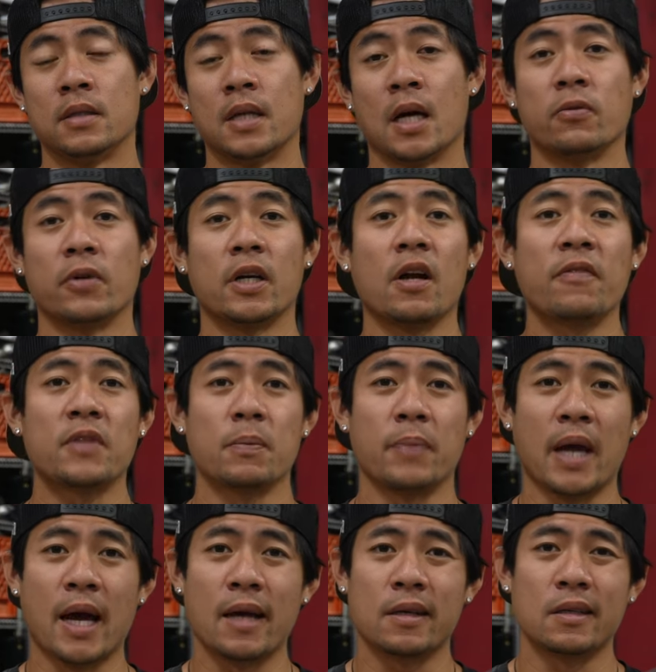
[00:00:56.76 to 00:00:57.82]
Now, right off the
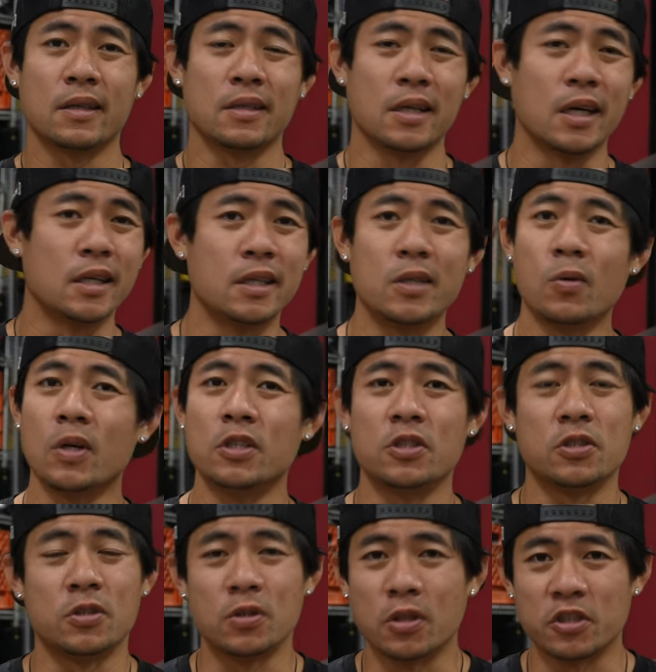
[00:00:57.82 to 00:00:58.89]
bat, I didn't want
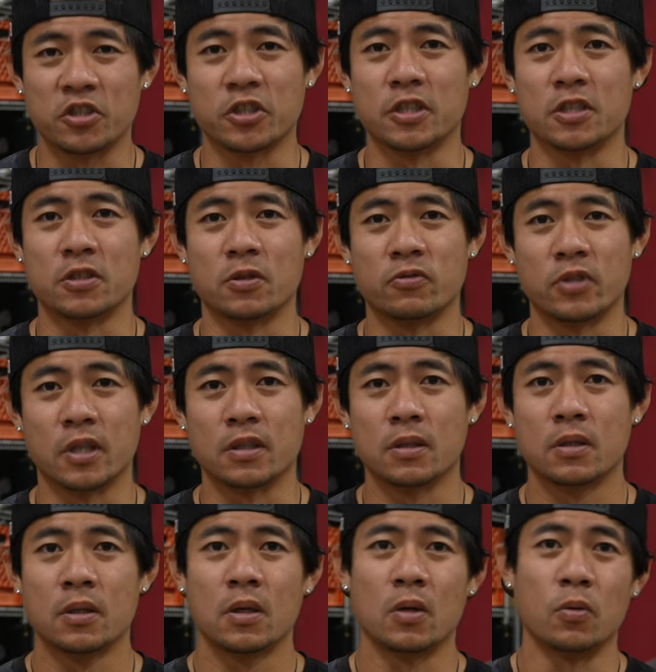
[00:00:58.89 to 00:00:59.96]
to just do a traditional
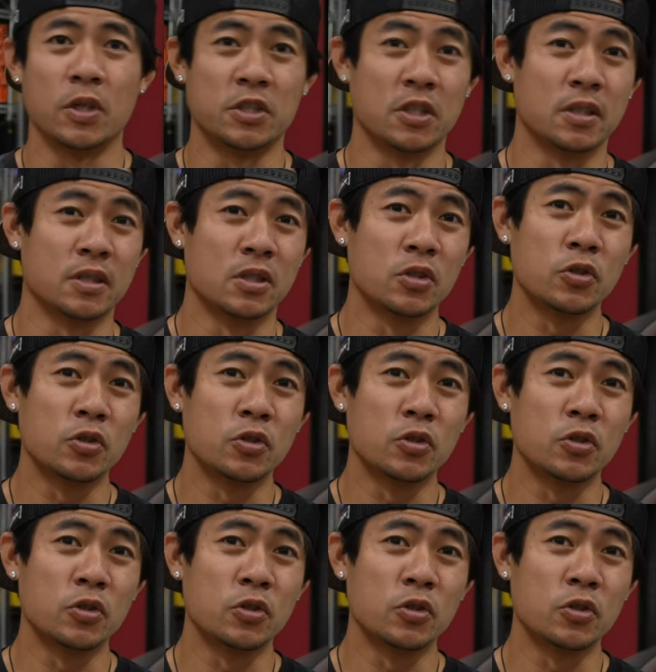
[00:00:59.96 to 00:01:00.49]
run, which is